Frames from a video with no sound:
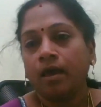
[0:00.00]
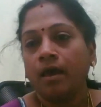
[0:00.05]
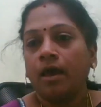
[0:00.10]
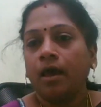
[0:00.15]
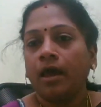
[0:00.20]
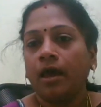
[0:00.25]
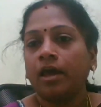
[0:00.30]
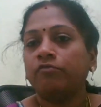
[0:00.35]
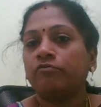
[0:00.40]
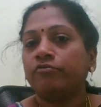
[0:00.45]

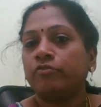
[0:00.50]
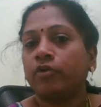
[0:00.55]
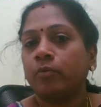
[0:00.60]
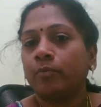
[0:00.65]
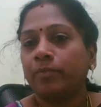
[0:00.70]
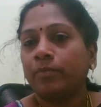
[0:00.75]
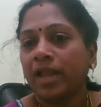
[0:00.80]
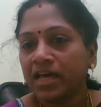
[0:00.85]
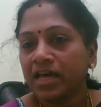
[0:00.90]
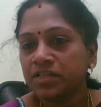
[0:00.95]
And for
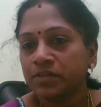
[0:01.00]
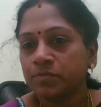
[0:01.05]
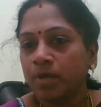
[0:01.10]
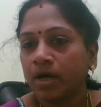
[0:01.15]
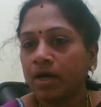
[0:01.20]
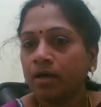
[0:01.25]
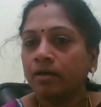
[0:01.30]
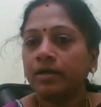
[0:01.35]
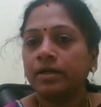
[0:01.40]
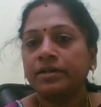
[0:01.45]

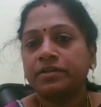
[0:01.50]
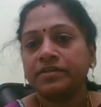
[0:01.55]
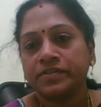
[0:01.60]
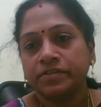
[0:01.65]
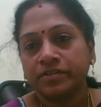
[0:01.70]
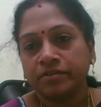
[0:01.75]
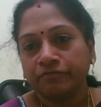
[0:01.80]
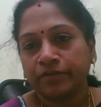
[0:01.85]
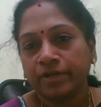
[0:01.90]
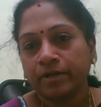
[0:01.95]
plasma, it is
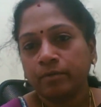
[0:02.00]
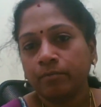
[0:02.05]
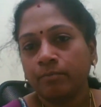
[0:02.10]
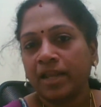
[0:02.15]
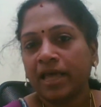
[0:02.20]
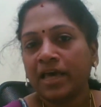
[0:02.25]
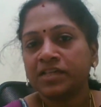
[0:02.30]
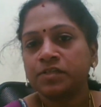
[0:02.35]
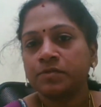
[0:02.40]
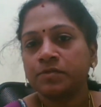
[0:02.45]
different.
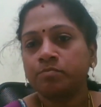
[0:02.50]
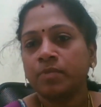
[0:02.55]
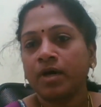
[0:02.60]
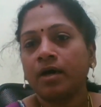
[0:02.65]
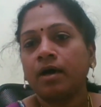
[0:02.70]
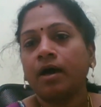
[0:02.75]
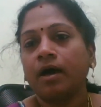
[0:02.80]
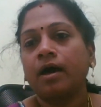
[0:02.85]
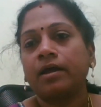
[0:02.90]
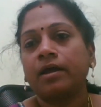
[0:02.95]

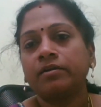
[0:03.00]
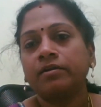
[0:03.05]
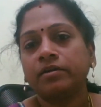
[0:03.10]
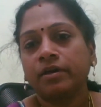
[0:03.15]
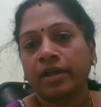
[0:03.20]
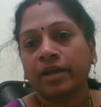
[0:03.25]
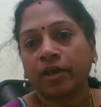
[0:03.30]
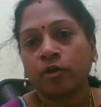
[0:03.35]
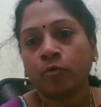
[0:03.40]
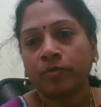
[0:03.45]
Plasma and
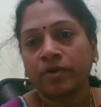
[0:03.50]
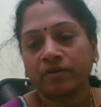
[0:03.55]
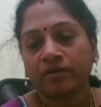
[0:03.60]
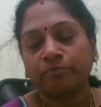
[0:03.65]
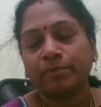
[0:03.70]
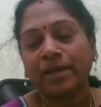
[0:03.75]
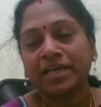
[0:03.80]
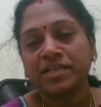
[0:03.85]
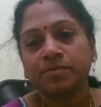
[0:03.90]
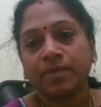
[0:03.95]

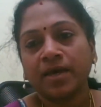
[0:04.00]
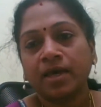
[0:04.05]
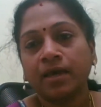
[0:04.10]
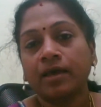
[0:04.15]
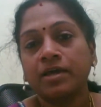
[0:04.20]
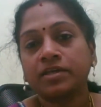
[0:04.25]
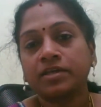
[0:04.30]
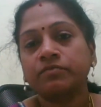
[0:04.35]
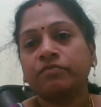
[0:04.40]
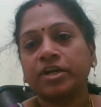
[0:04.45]
plasma
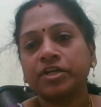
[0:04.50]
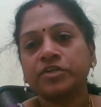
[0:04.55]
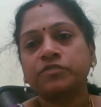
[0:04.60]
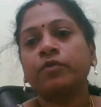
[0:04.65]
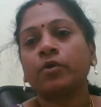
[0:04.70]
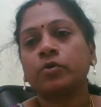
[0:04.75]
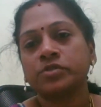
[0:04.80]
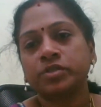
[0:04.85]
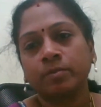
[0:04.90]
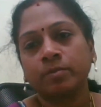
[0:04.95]
as fresh
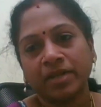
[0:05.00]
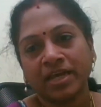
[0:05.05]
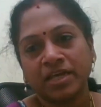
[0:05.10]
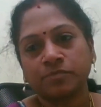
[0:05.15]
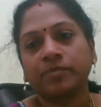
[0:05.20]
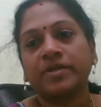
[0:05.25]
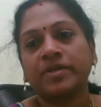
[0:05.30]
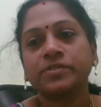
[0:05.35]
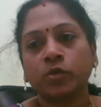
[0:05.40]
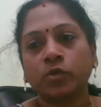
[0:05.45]
frozen plasma.
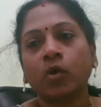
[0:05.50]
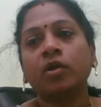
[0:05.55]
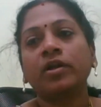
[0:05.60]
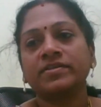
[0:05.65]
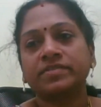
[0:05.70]
It's called as